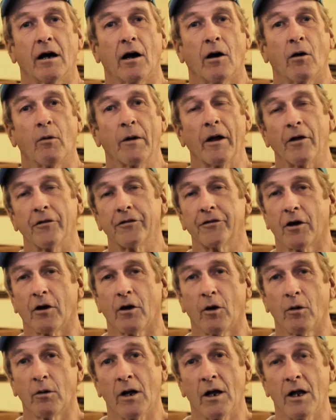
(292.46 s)
We
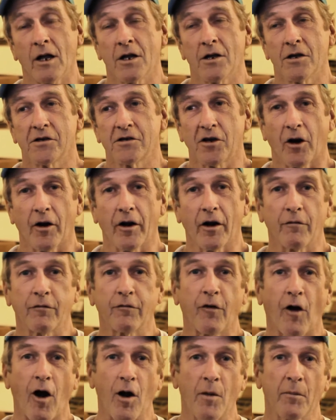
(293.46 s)
also started a
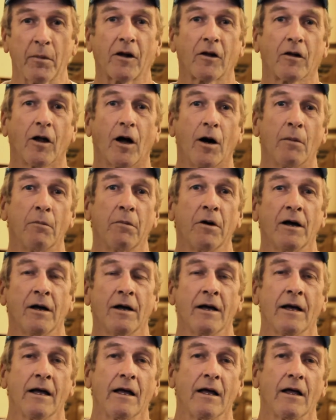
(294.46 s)
farm club
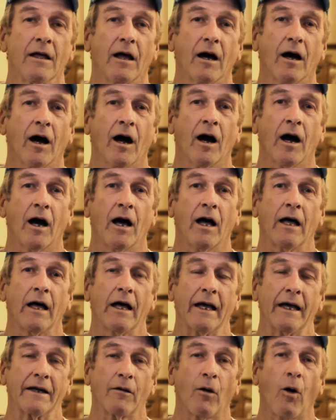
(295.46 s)

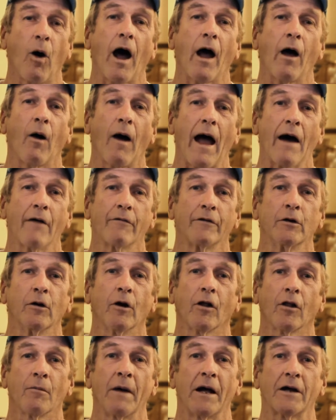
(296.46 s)
at Ohio Avenue
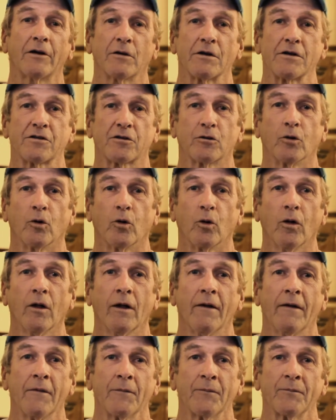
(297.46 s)
Elementary School
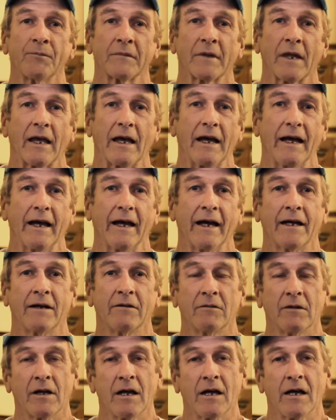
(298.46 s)

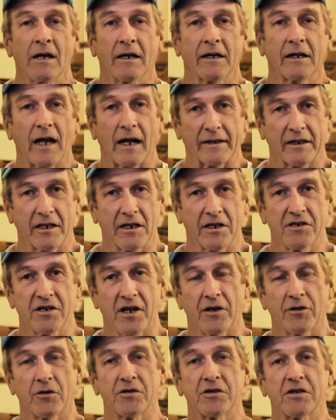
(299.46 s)
and got kids
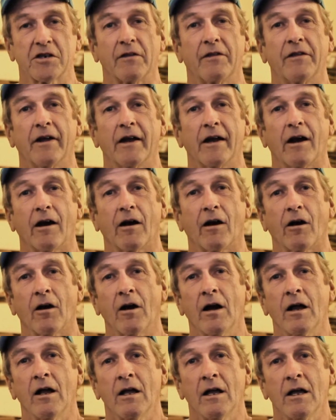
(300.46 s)
interested
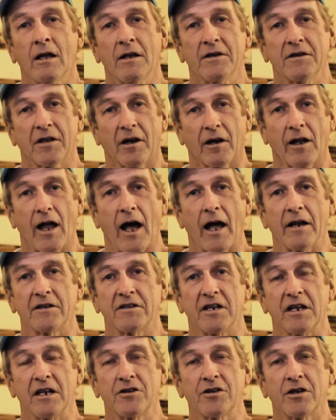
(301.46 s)
there did a lot of
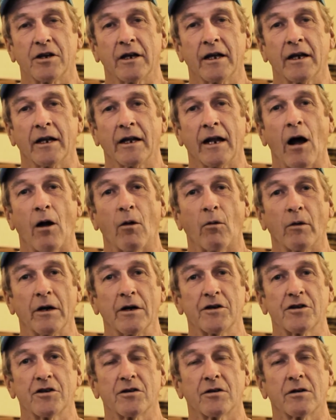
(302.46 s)
teaching and
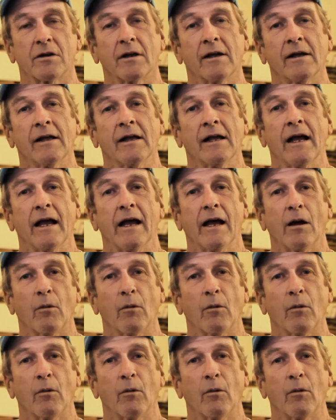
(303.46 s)
outreach. And